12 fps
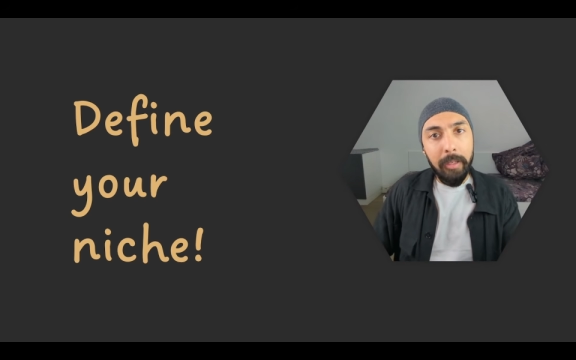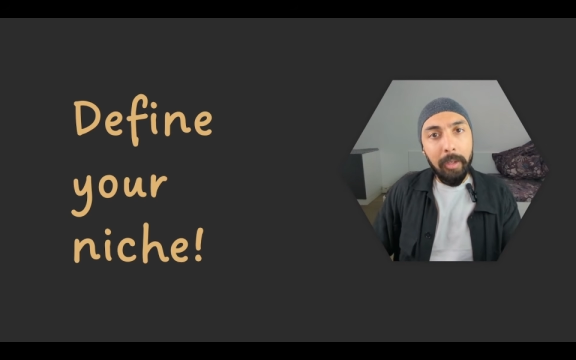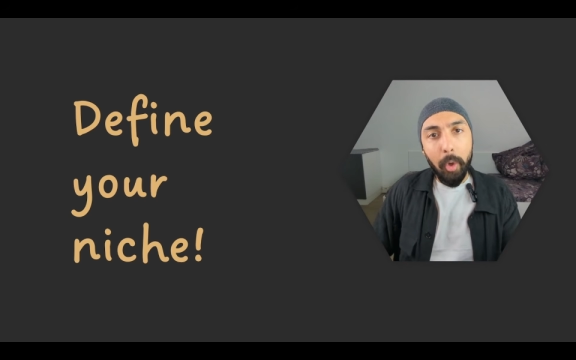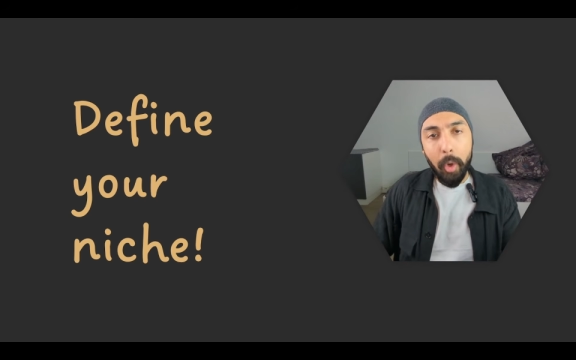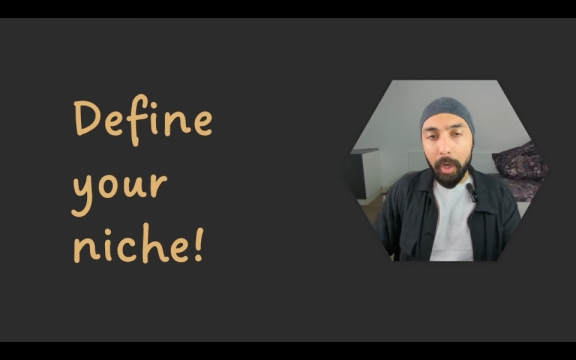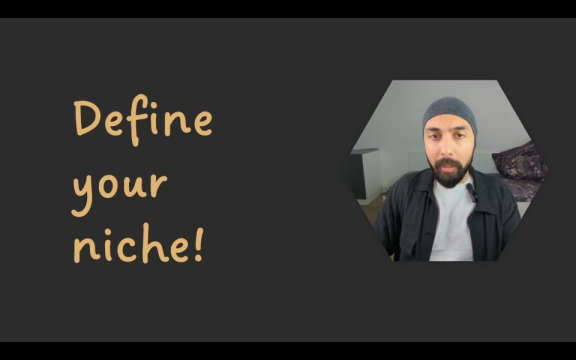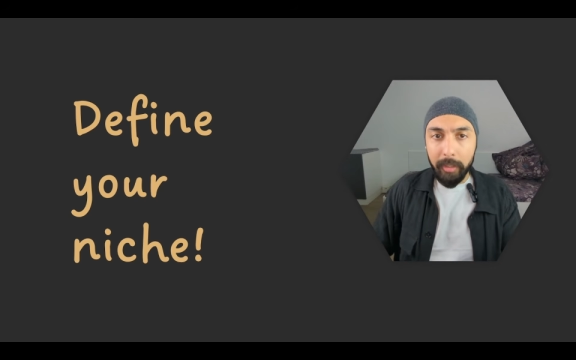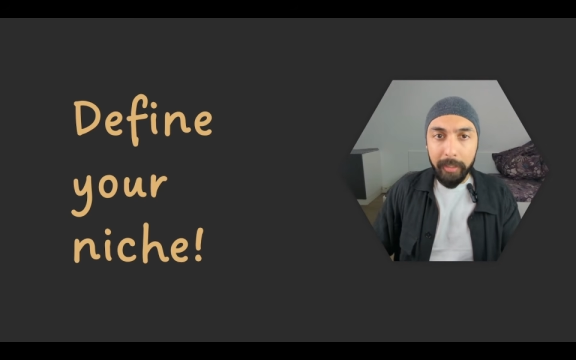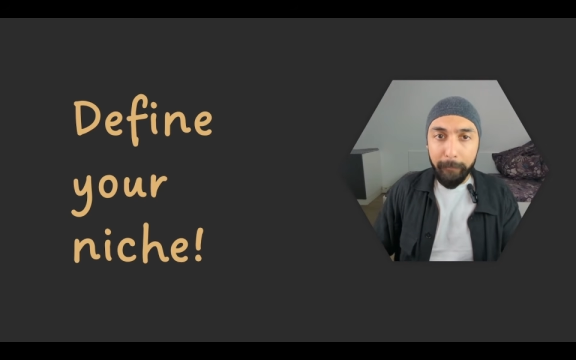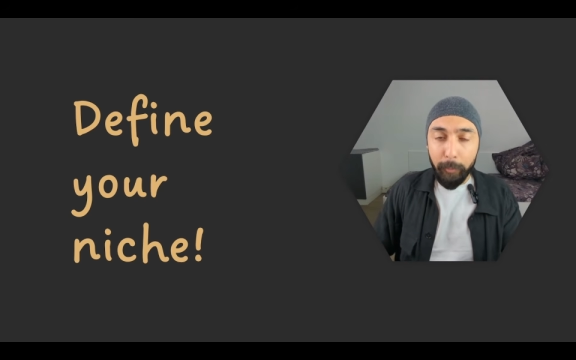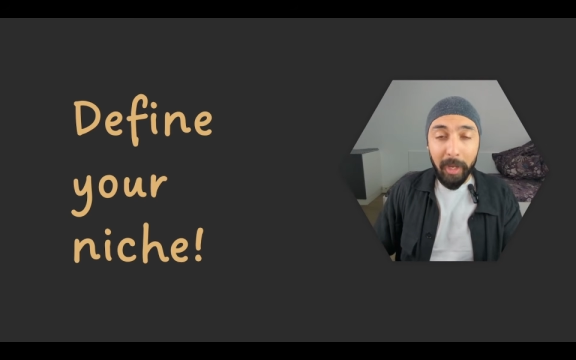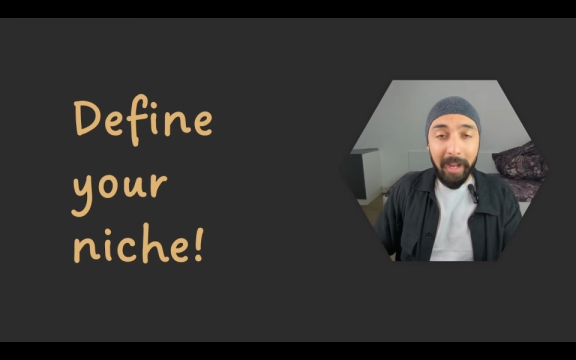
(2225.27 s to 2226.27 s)
or
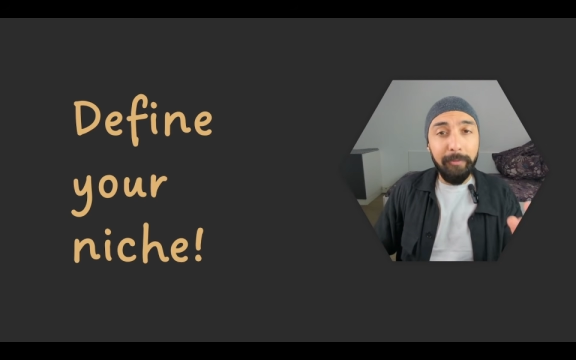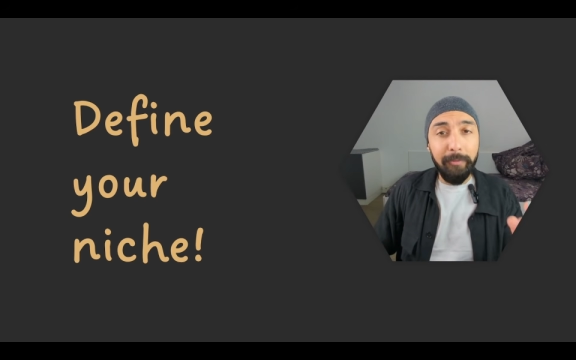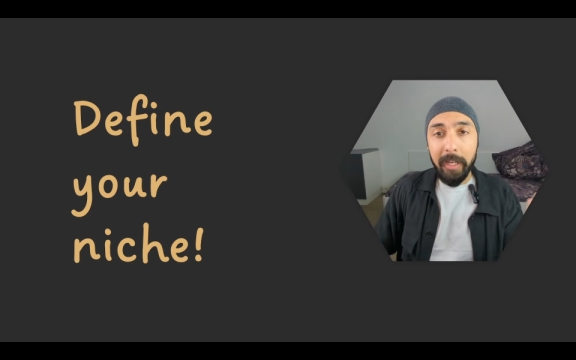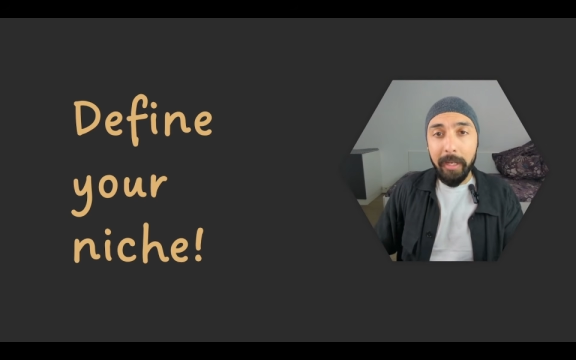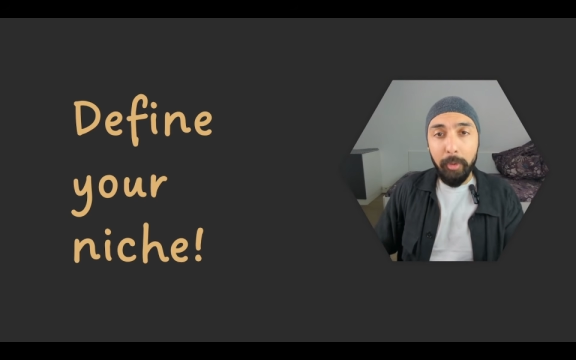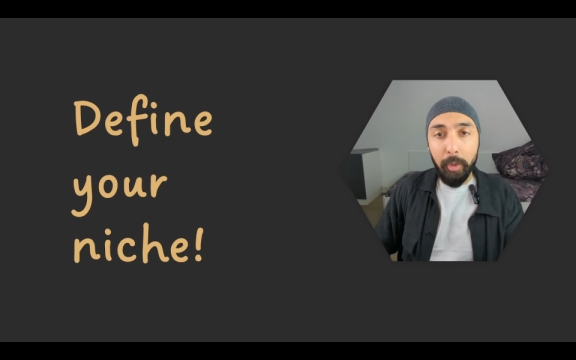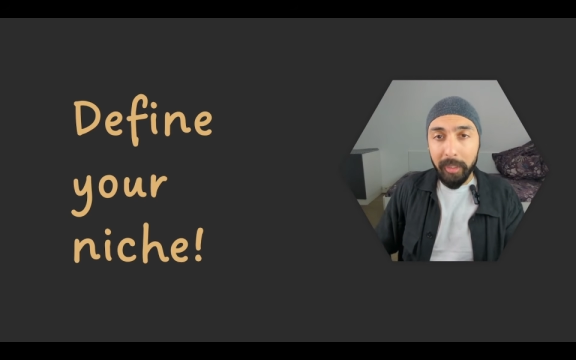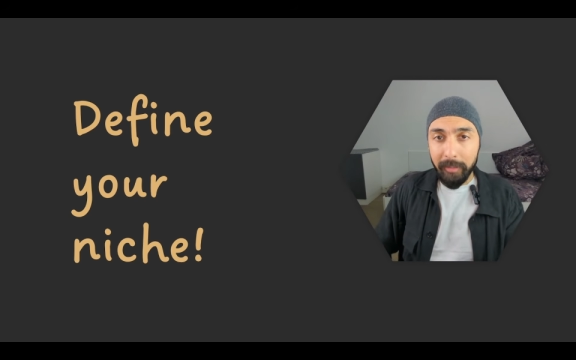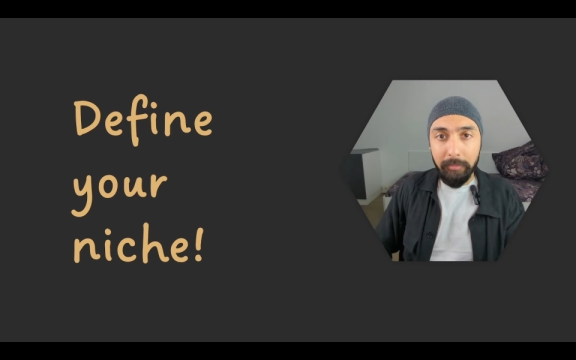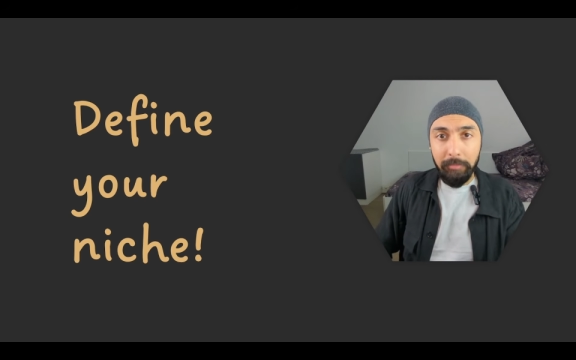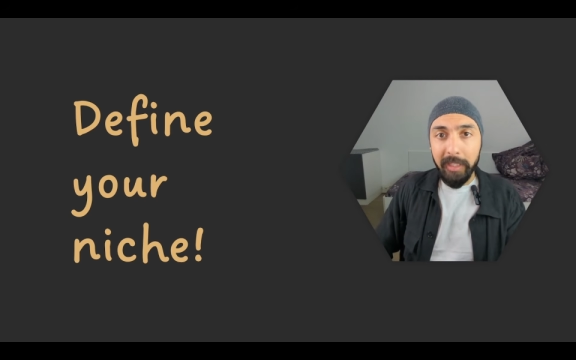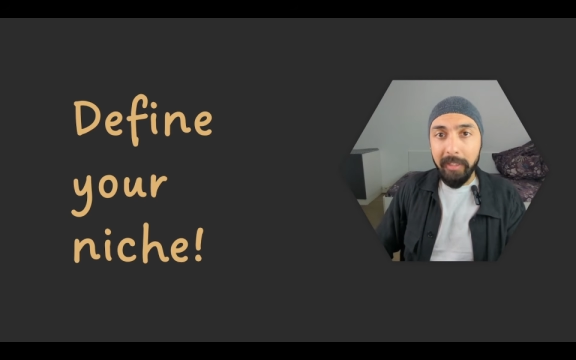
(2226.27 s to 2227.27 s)
if you have time, you
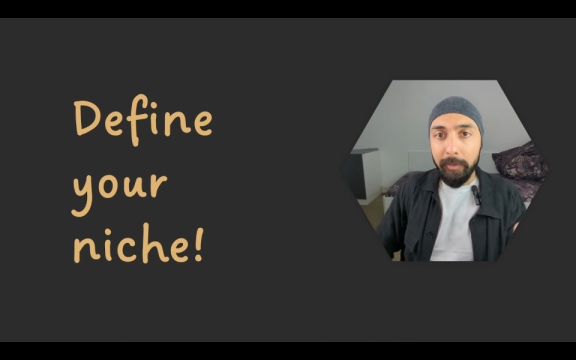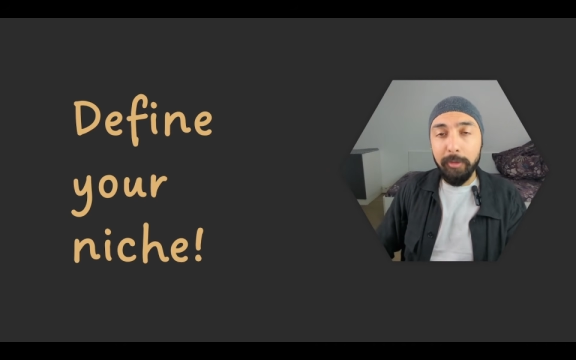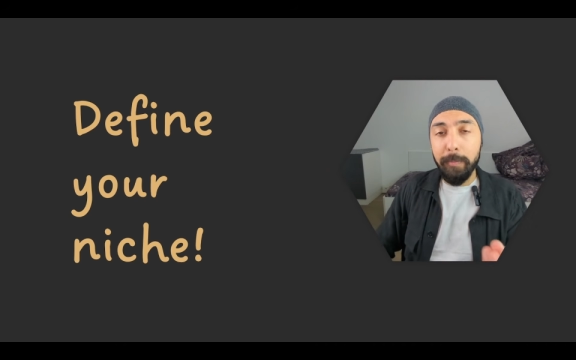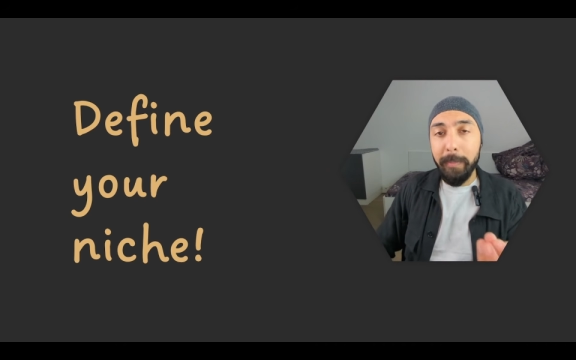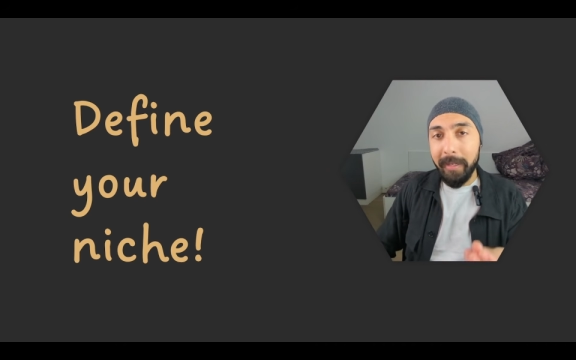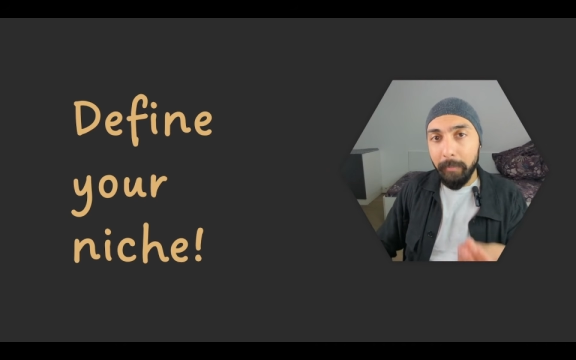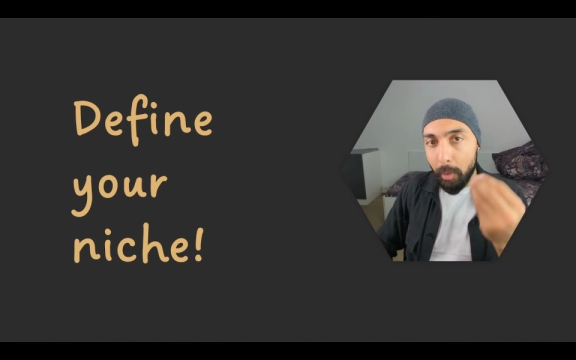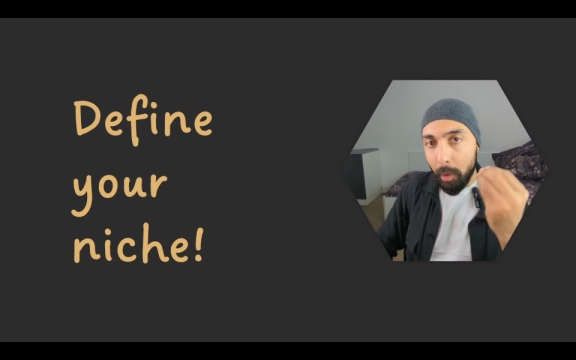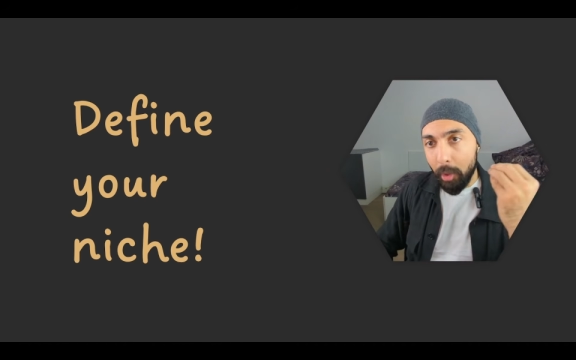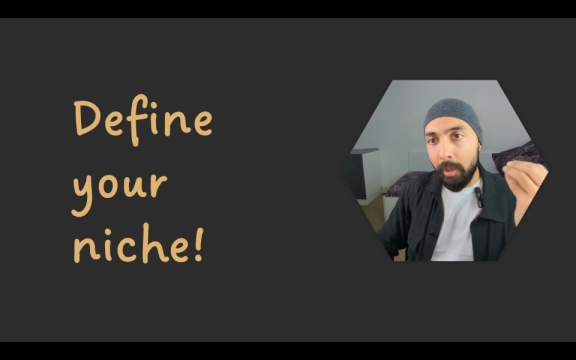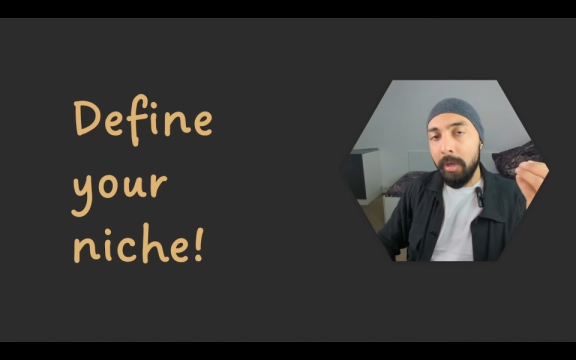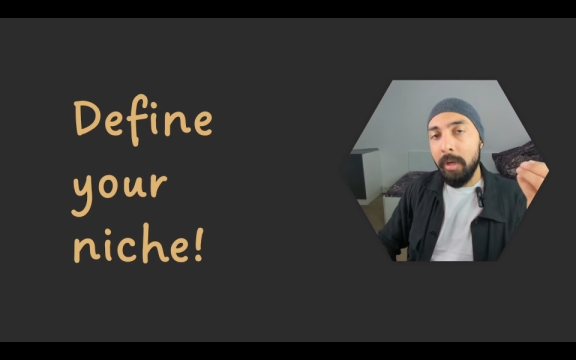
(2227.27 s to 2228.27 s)
can even spend
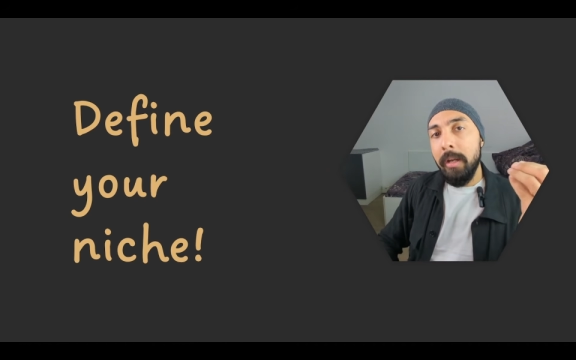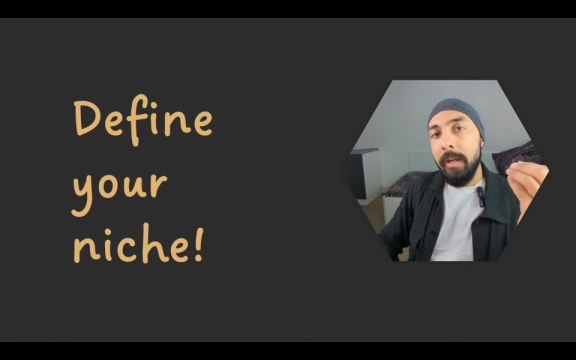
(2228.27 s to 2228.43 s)
more.